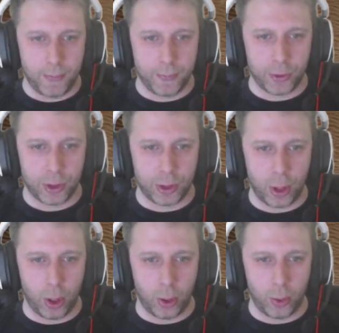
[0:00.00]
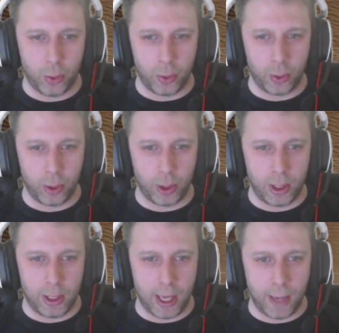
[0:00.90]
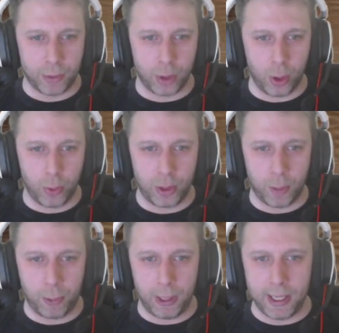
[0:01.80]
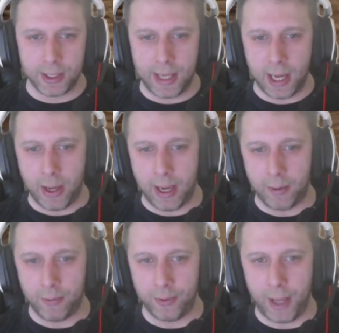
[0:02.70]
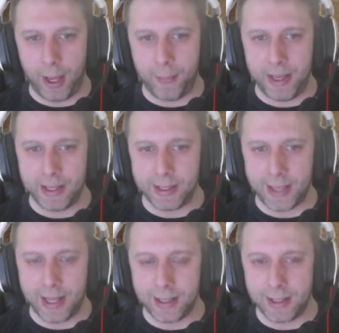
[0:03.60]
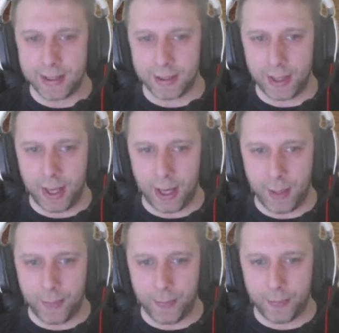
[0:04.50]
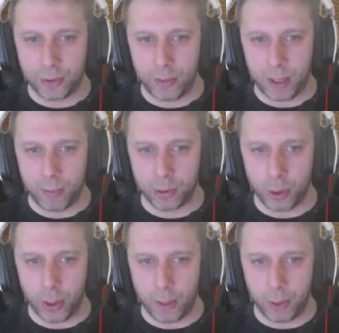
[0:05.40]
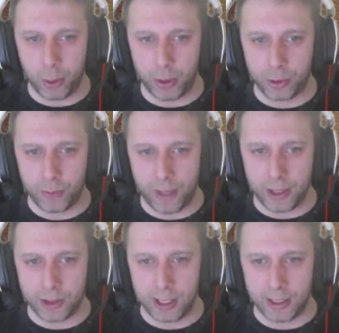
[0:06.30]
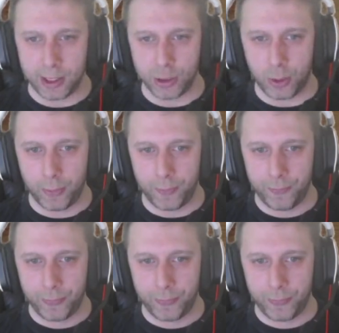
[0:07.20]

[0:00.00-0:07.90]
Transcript: So yeah, so your players now have intent to be able to go in a building. So if I select this one,